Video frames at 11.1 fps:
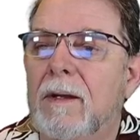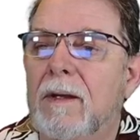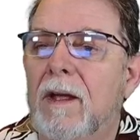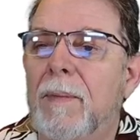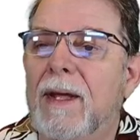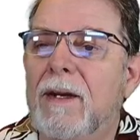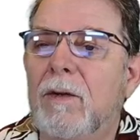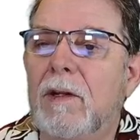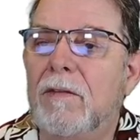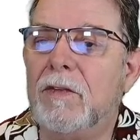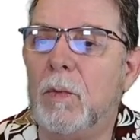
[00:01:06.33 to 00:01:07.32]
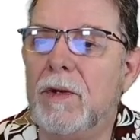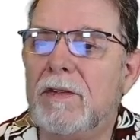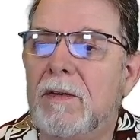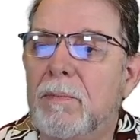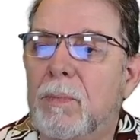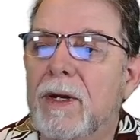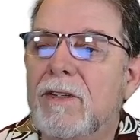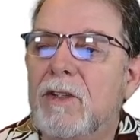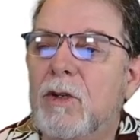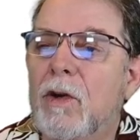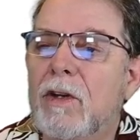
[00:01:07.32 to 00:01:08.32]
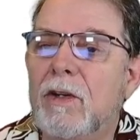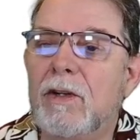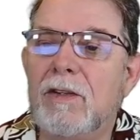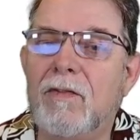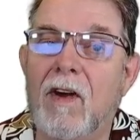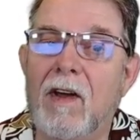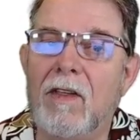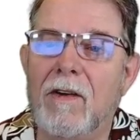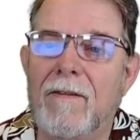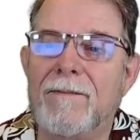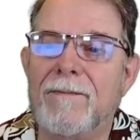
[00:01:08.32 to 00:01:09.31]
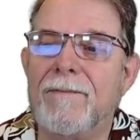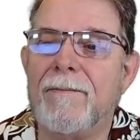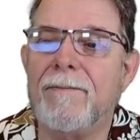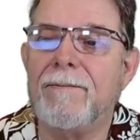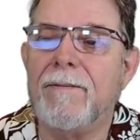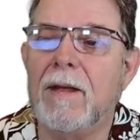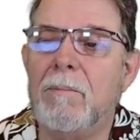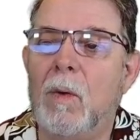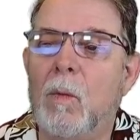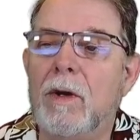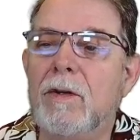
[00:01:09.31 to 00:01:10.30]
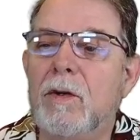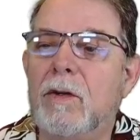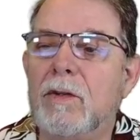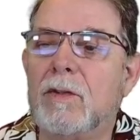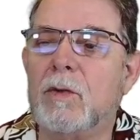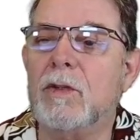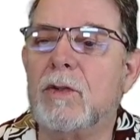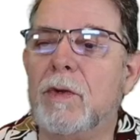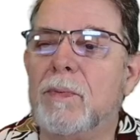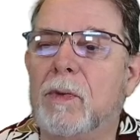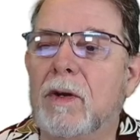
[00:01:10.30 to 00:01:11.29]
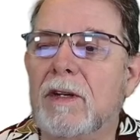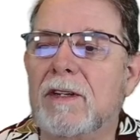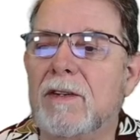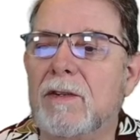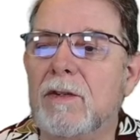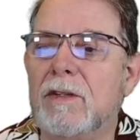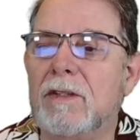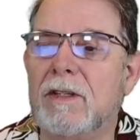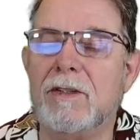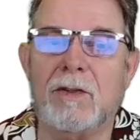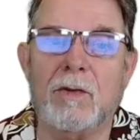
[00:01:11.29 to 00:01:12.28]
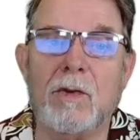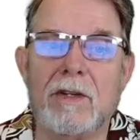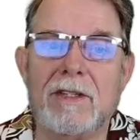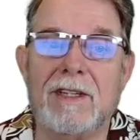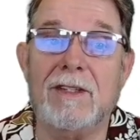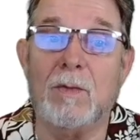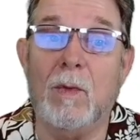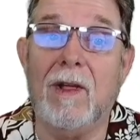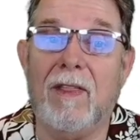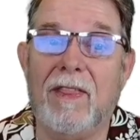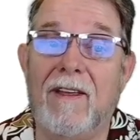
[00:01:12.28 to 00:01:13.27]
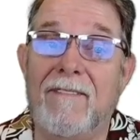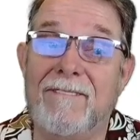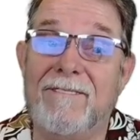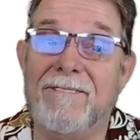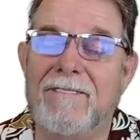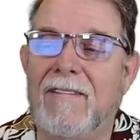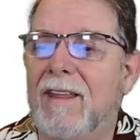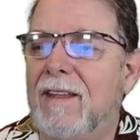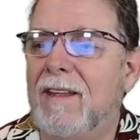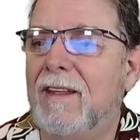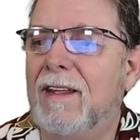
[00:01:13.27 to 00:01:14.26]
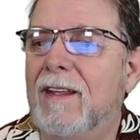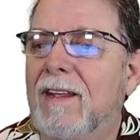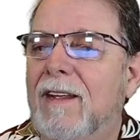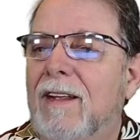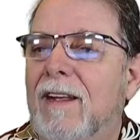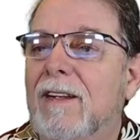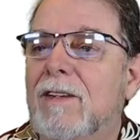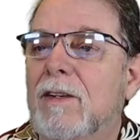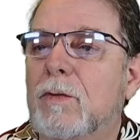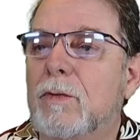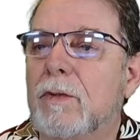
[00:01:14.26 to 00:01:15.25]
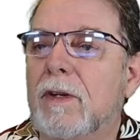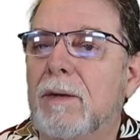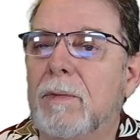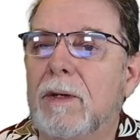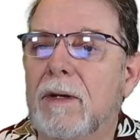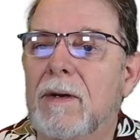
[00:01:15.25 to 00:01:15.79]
A man who loves wisdom brings joy to his father, but one who consorts with prostitutes destroys his wealth. That's a true statement.